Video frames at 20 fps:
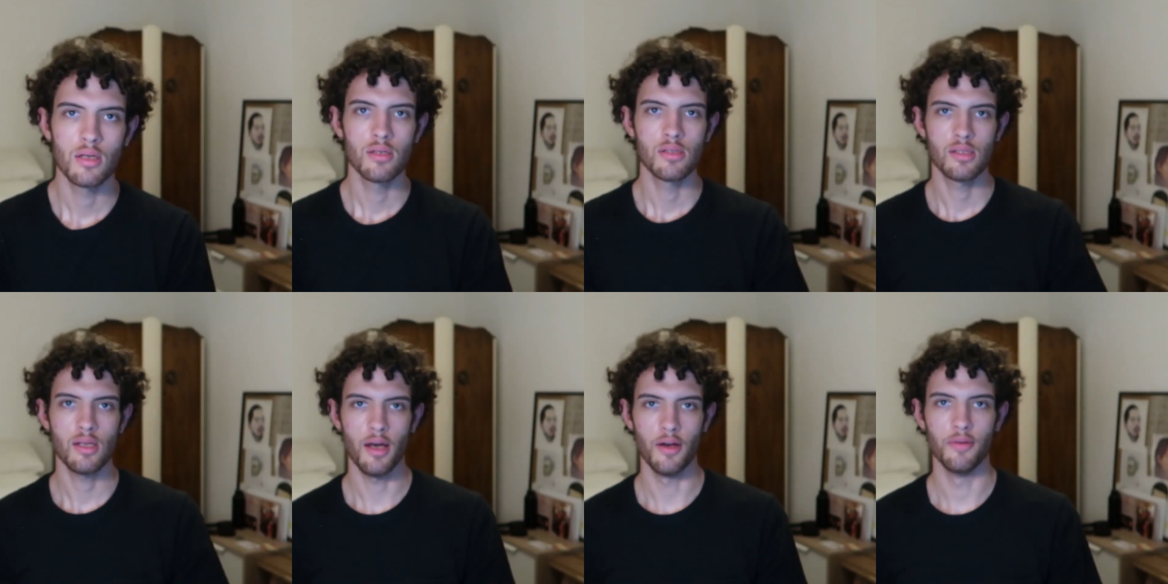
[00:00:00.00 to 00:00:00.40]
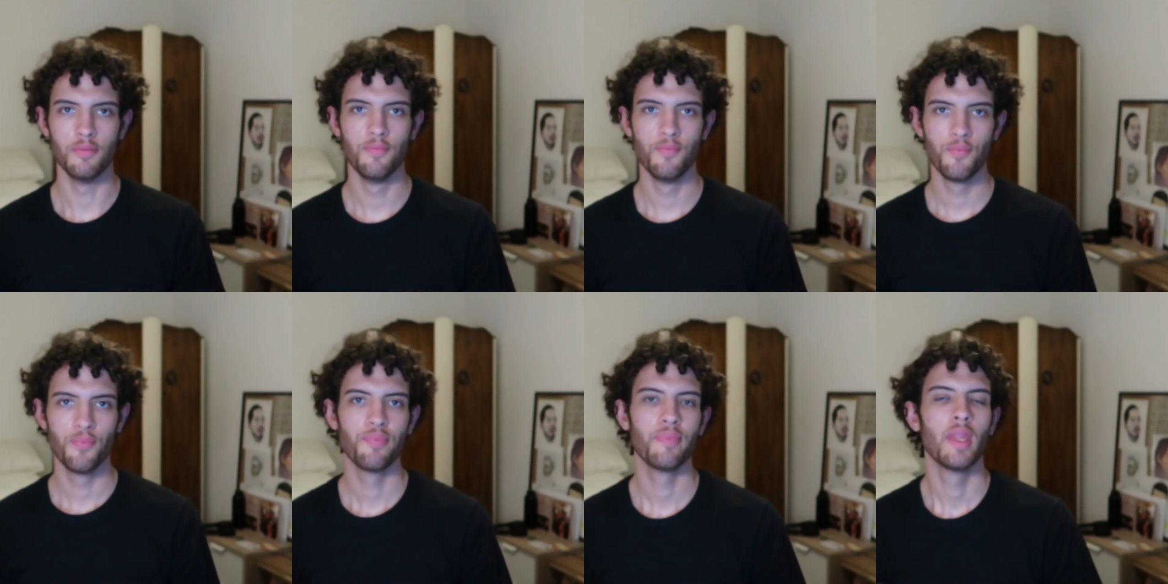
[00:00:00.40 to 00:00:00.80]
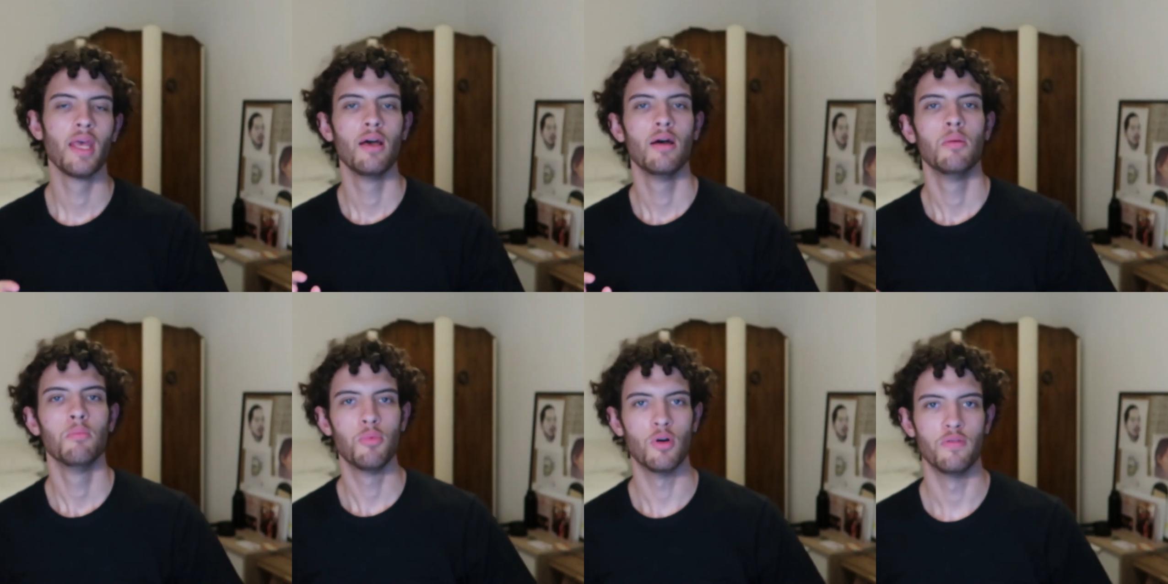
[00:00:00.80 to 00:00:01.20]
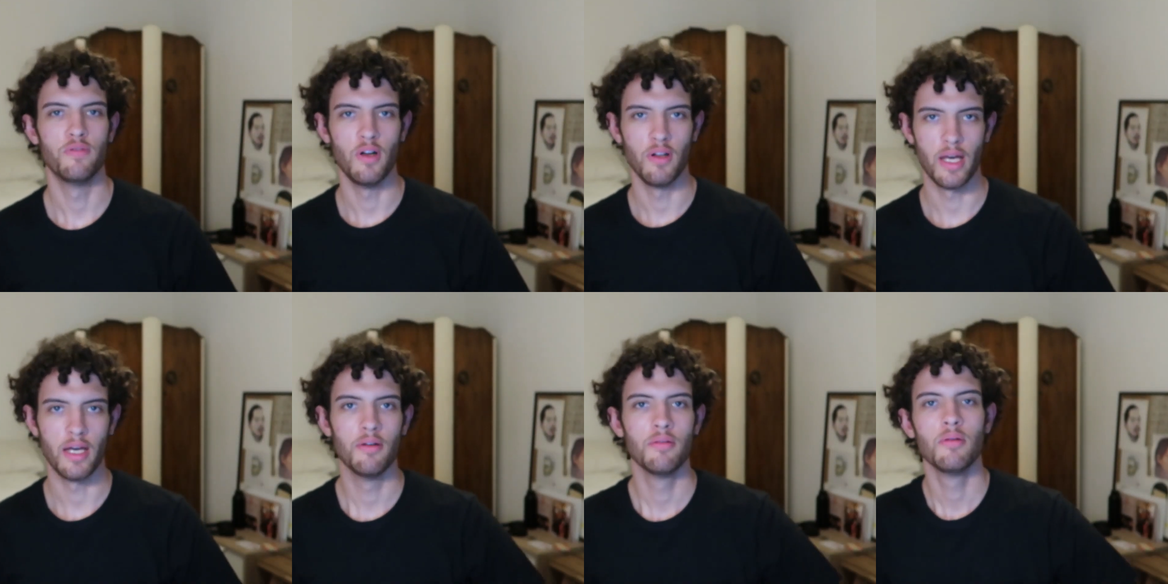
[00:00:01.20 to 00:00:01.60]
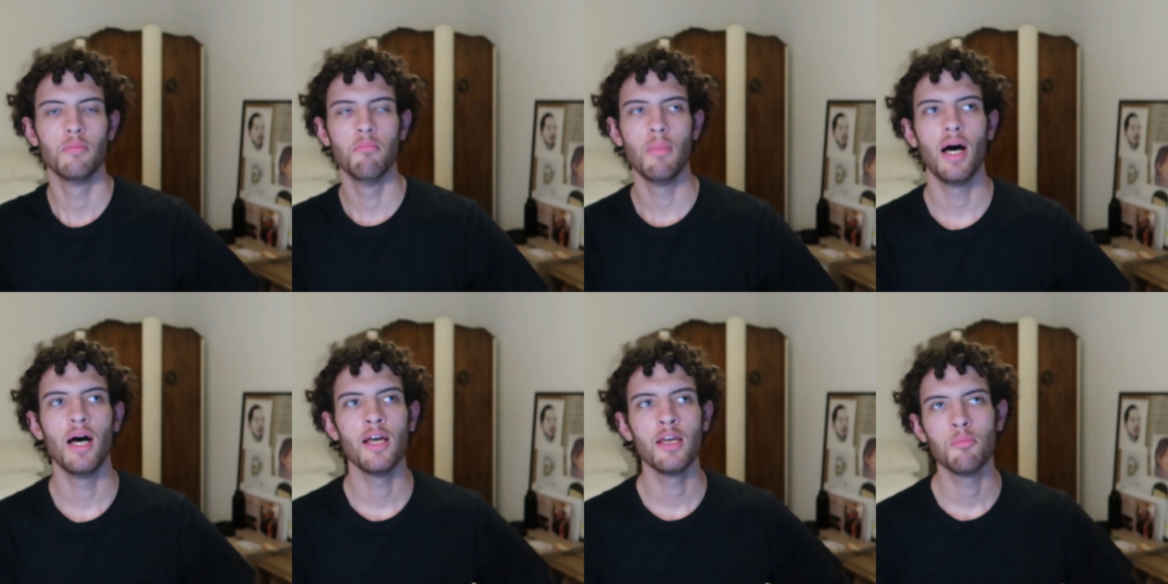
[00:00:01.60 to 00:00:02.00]
So, portfolio.
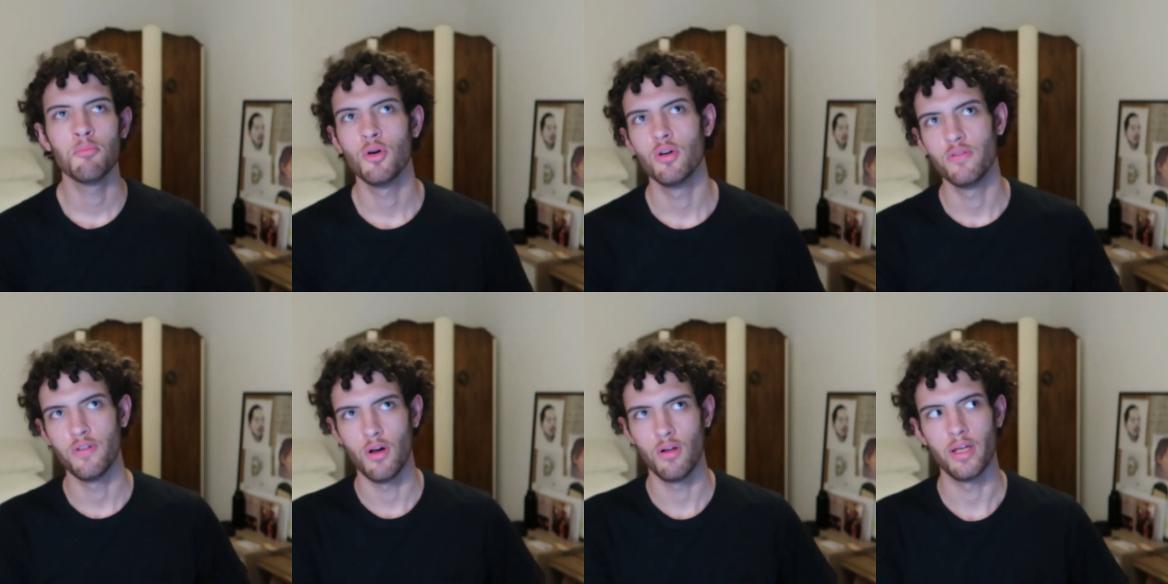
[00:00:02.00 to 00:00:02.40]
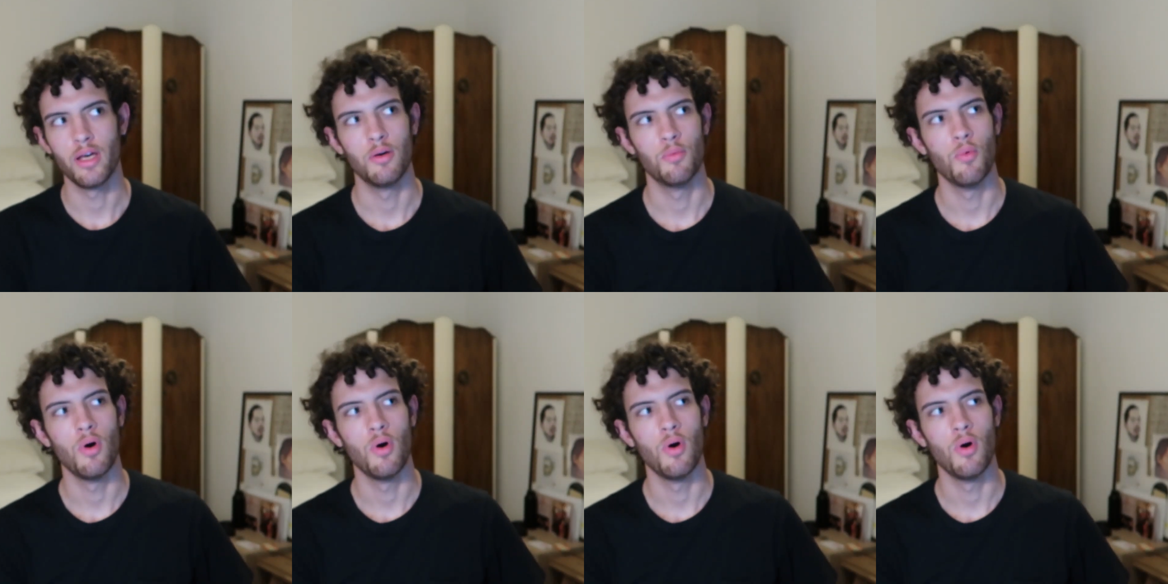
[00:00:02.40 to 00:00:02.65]
My portfolio